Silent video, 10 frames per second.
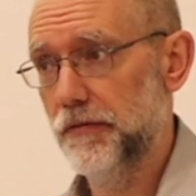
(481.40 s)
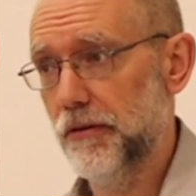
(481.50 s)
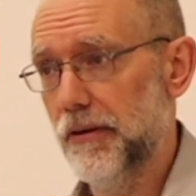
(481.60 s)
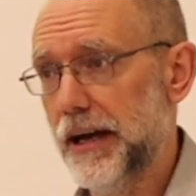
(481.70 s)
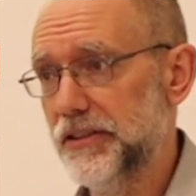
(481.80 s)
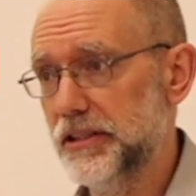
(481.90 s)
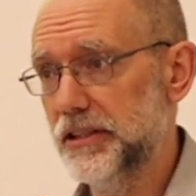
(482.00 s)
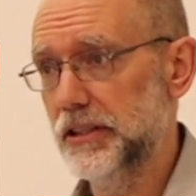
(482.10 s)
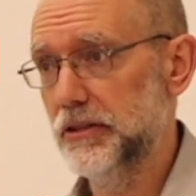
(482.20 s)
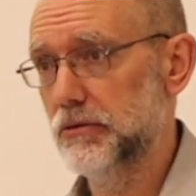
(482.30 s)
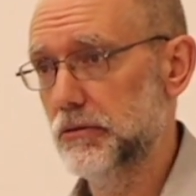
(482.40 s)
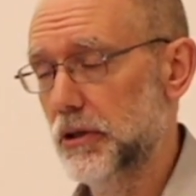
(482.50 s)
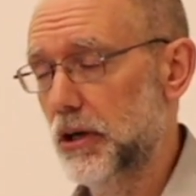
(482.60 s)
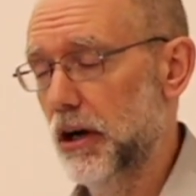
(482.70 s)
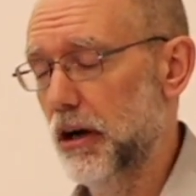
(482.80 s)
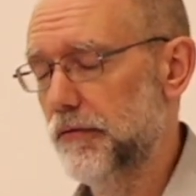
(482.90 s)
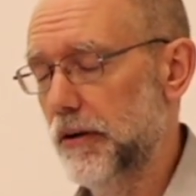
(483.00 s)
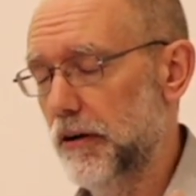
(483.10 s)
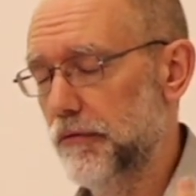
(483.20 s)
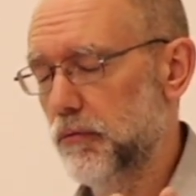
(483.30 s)
the veracity
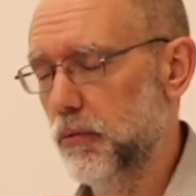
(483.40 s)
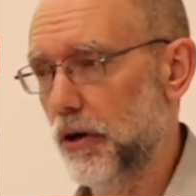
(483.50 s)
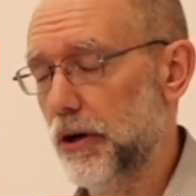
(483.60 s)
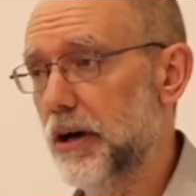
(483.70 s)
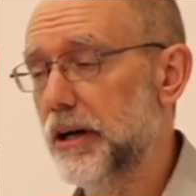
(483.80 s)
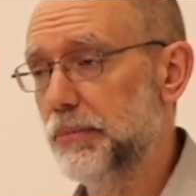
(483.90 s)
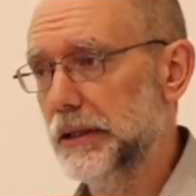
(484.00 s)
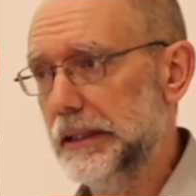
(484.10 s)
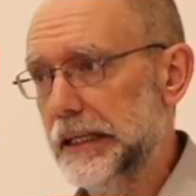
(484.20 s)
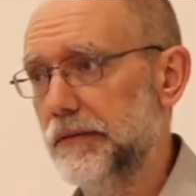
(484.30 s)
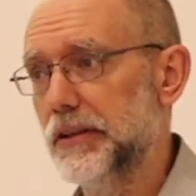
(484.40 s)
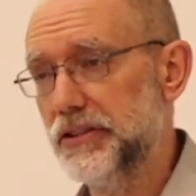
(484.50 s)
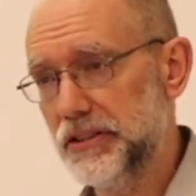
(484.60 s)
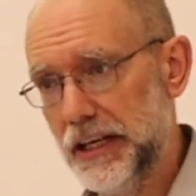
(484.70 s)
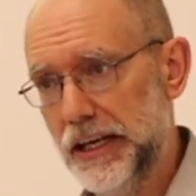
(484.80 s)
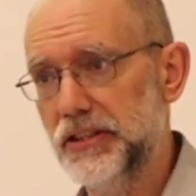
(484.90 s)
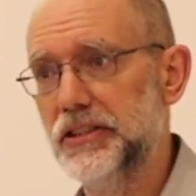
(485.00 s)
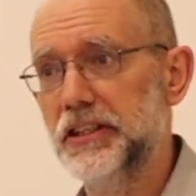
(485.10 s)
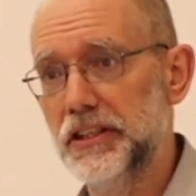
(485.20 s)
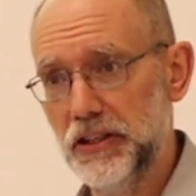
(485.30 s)
of what I believe is
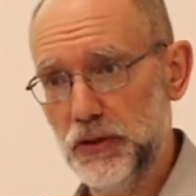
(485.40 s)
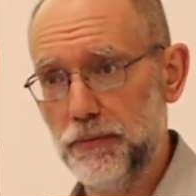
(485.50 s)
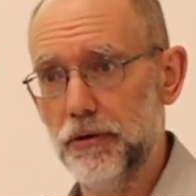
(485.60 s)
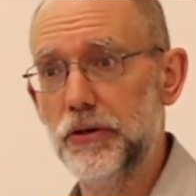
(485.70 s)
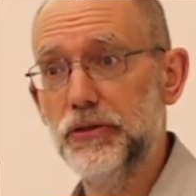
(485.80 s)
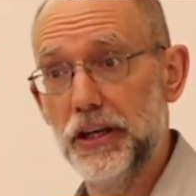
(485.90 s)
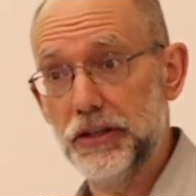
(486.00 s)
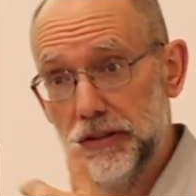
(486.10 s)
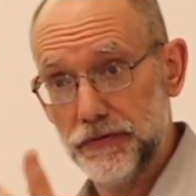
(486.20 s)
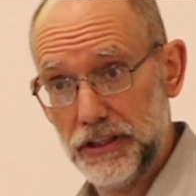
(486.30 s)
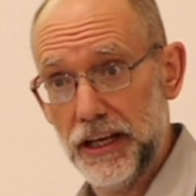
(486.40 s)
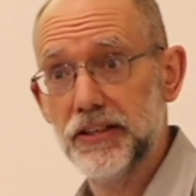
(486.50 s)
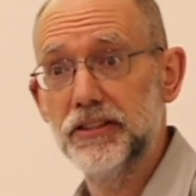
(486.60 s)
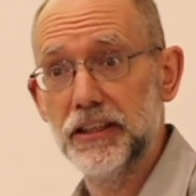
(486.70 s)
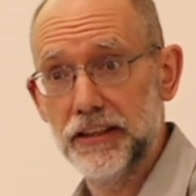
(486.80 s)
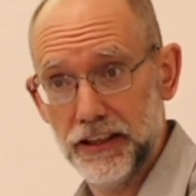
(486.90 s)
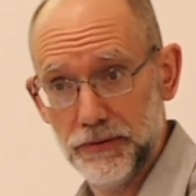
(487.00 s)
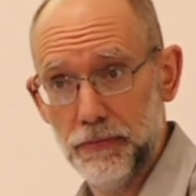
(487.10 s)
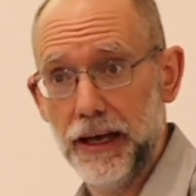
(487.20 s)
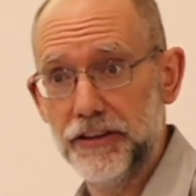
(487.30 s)
tested in this process of testing
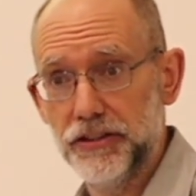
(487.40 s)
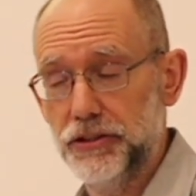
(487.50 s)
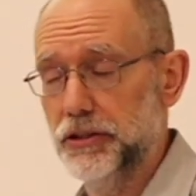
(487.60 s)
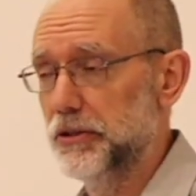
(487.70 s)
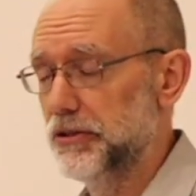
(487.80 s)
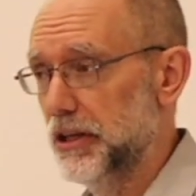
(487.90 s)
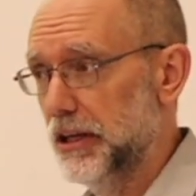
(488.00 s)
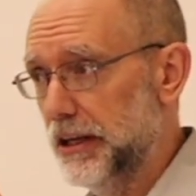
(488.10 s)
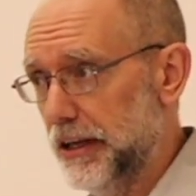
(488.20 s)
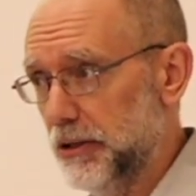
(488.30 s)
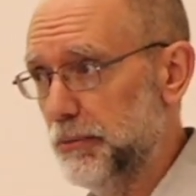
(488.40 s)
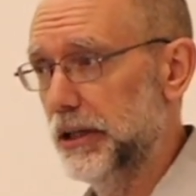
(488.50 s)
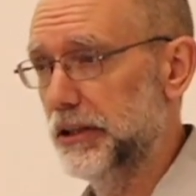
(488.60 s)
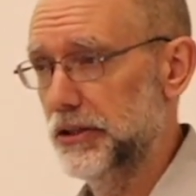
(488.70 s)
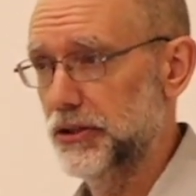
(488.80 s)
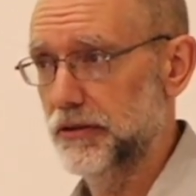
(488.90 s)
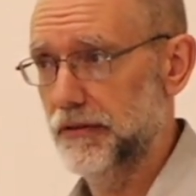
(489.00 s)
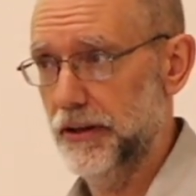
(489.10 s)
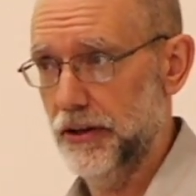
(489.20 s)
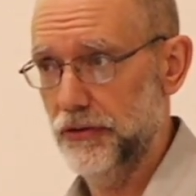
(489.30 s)
the attitudes and opinions
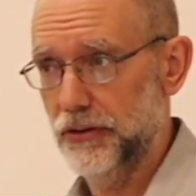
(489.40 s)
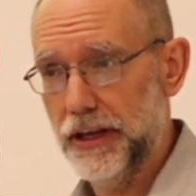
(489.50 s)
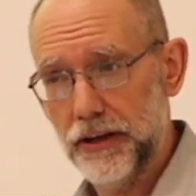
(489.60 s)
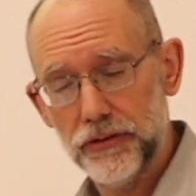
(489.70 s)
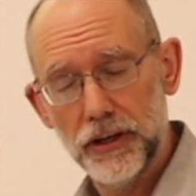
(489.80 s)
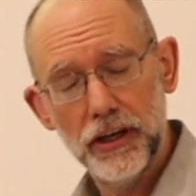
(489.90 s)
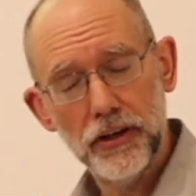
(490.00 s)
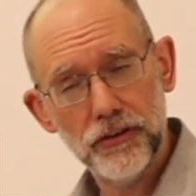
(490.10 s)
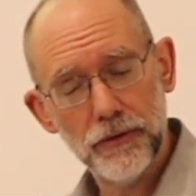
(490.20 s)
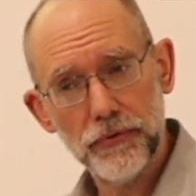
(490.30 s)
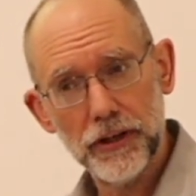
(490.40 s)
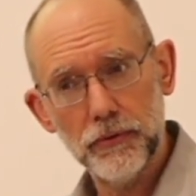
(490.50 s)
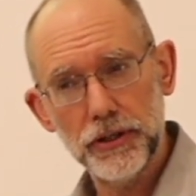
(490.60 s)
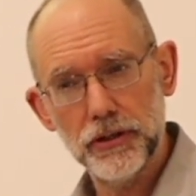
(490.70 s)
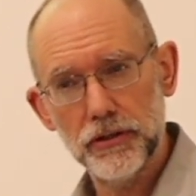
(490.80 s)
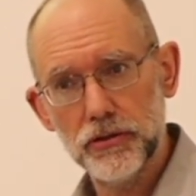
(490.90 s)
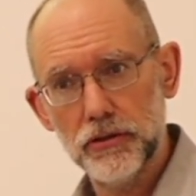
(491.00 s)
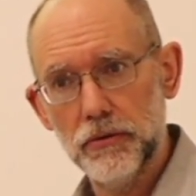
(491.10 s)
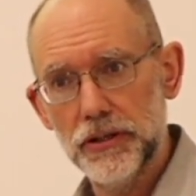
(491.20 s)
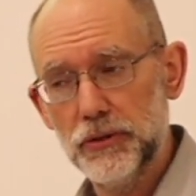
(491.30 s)
of others. And that's something we don't
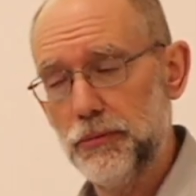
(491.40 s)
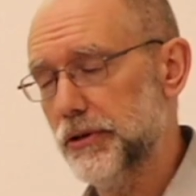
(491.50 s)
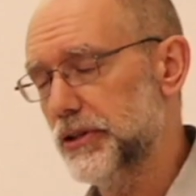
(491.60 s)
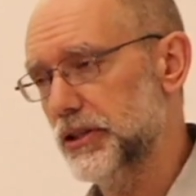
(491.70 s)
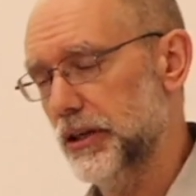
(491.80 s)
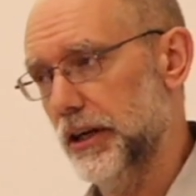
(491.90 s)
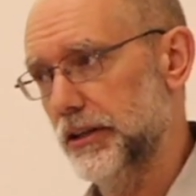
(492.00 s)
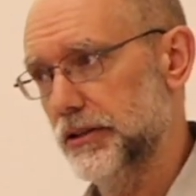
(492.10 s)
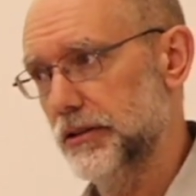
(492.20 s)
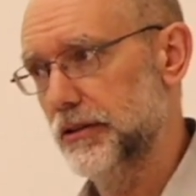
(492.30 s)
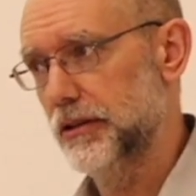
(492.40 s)
always appreciate.